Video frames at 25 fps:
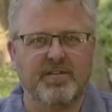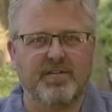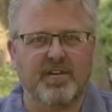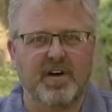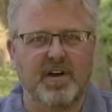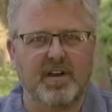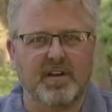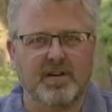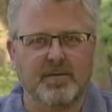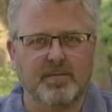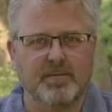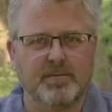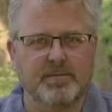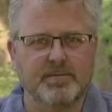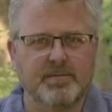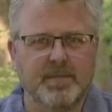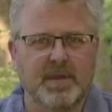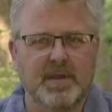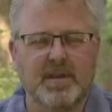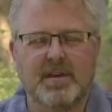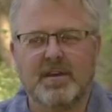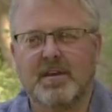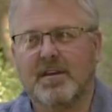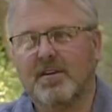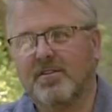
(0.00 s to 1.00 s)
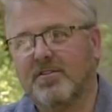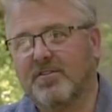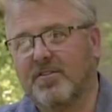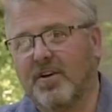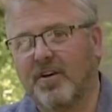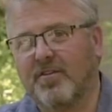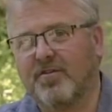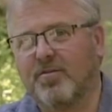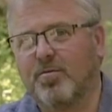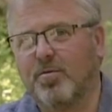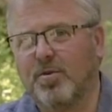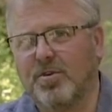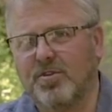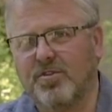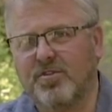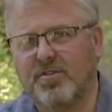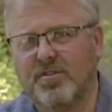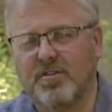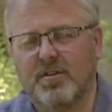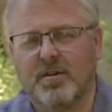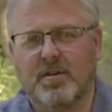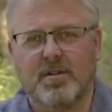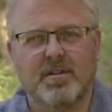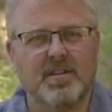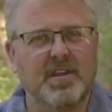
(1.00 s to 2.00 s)
fine.
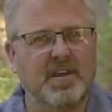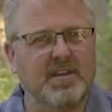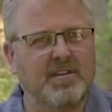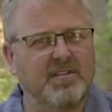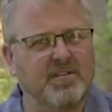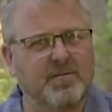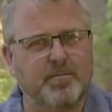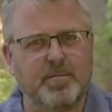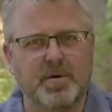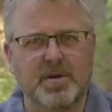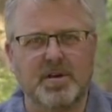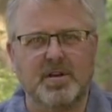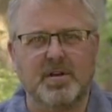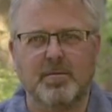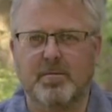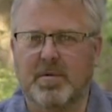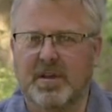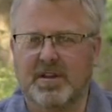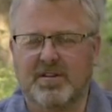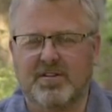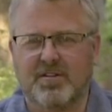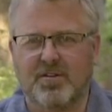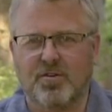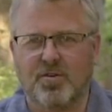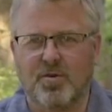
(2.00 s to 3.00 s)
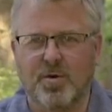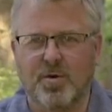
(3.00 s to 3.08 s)
Softwoods, they just burn a bit too